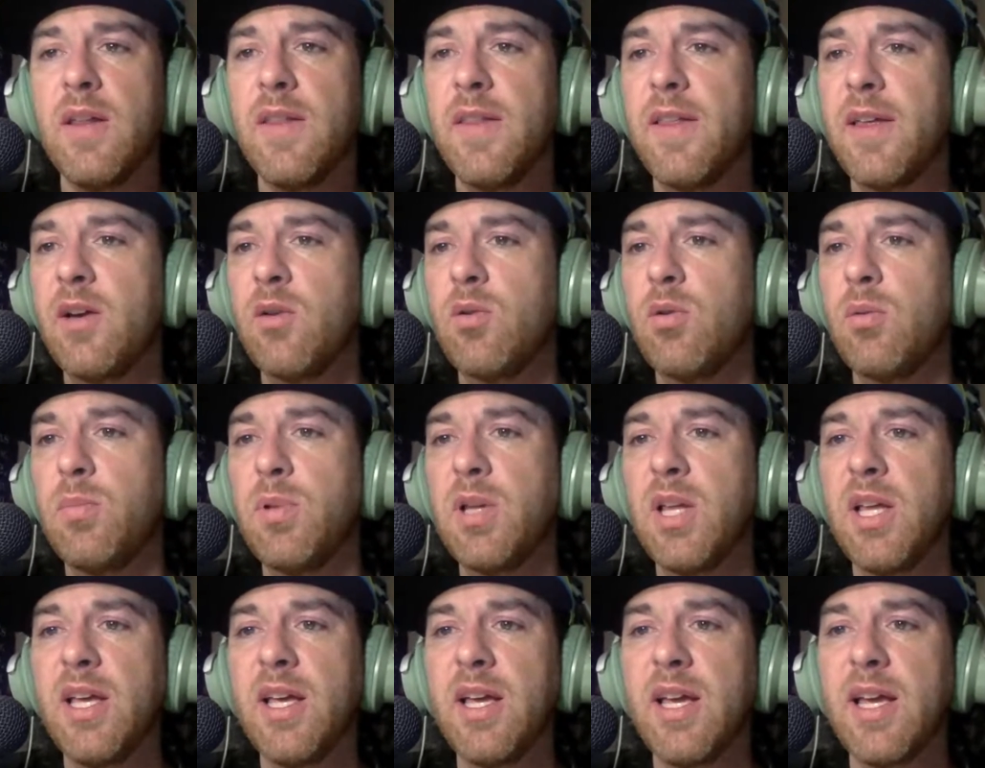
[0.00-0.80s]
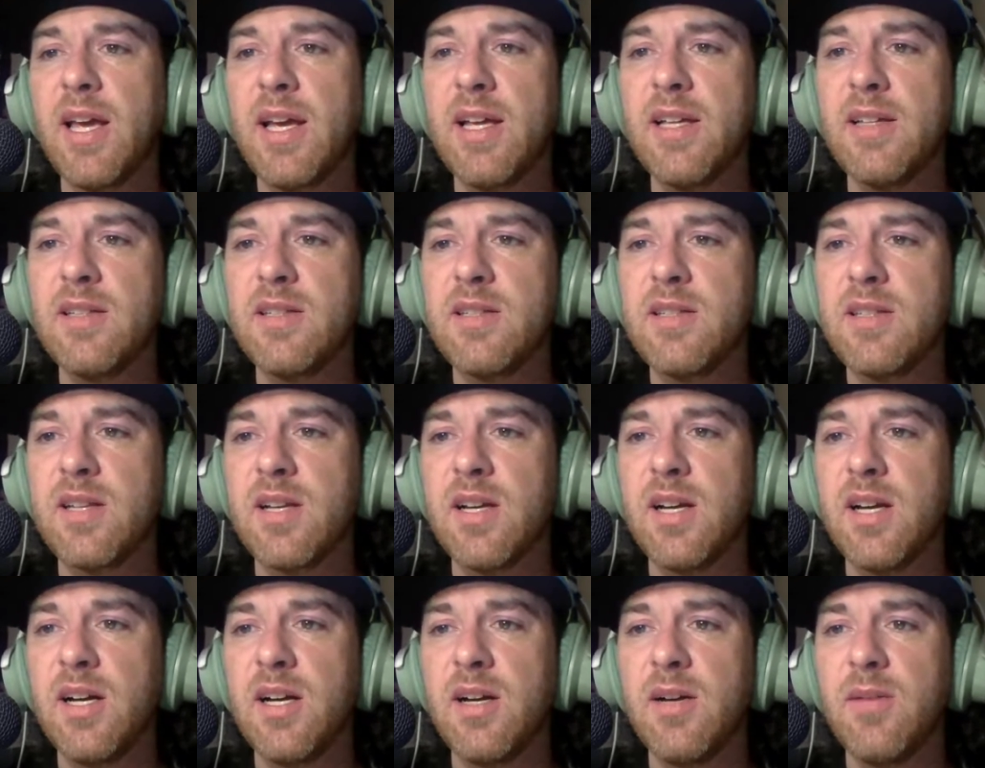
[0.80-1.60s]
They will play against
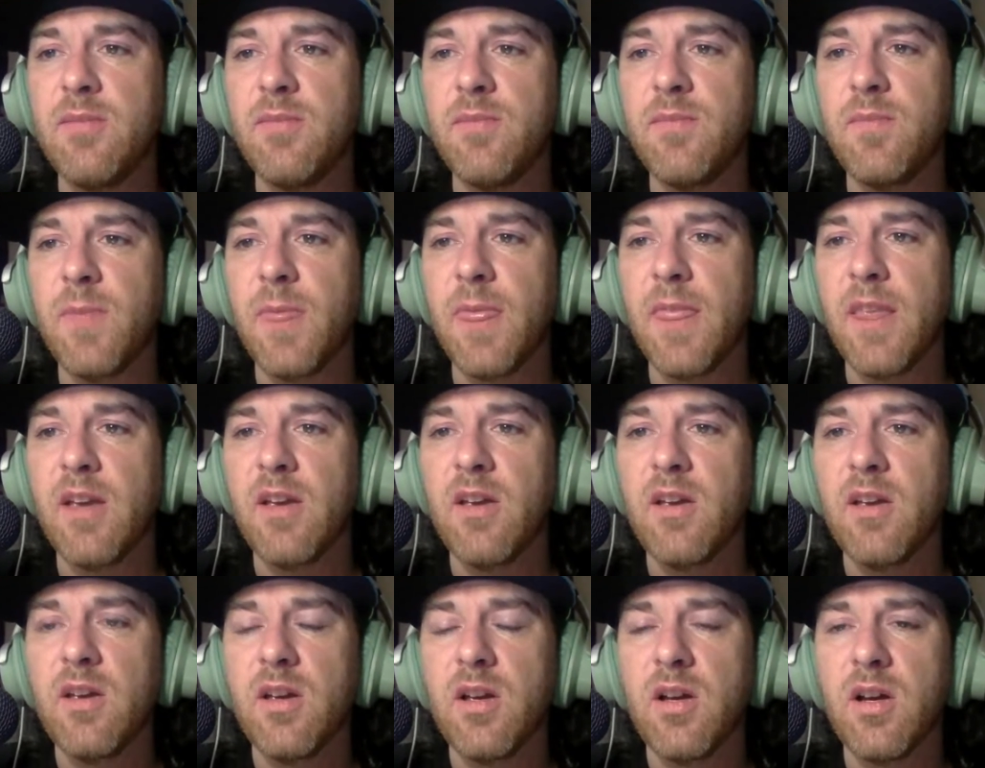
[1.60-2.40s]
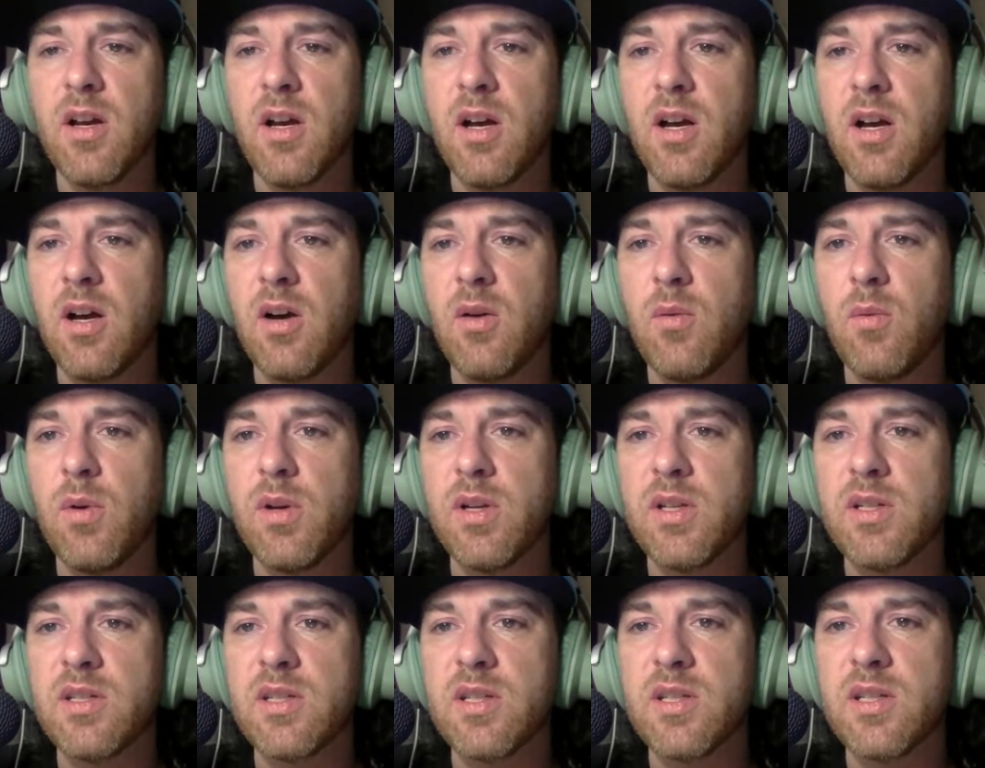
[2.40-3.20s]

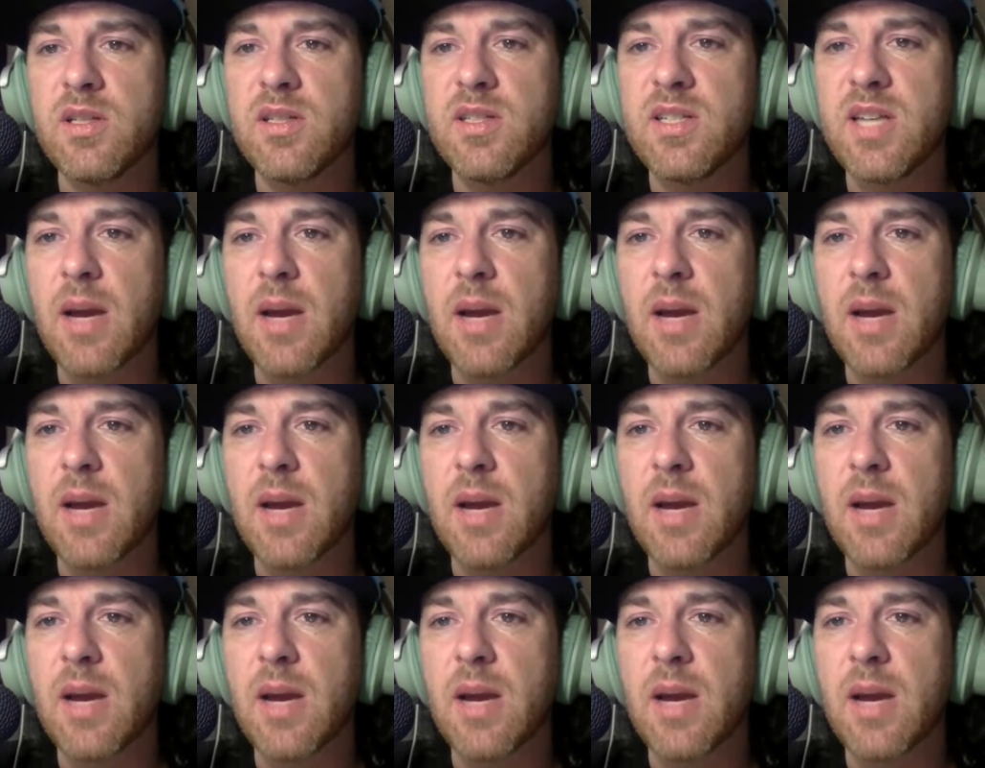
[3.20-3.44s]
what is it?